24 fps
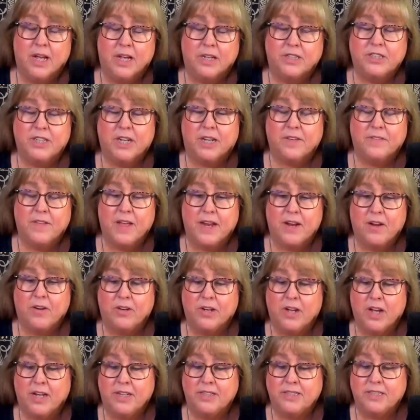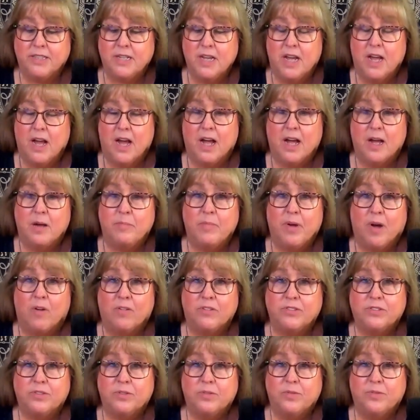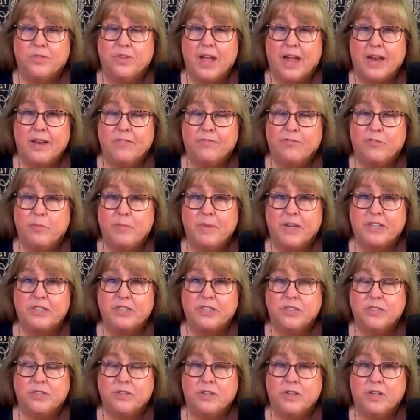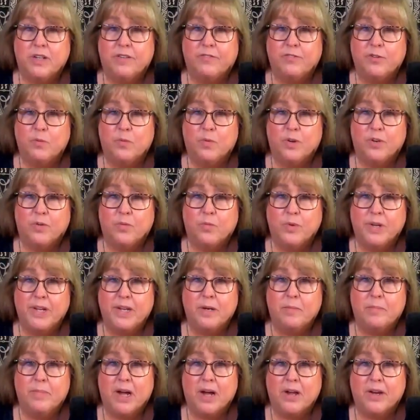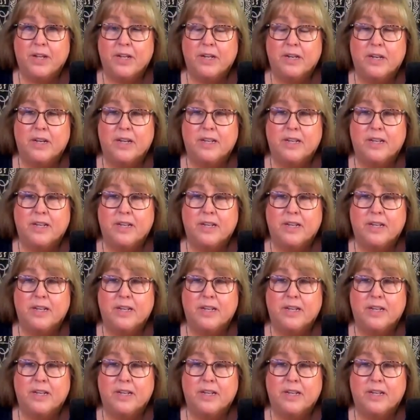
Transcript: check that out, guys. Um, also, that information, if you want to read about it,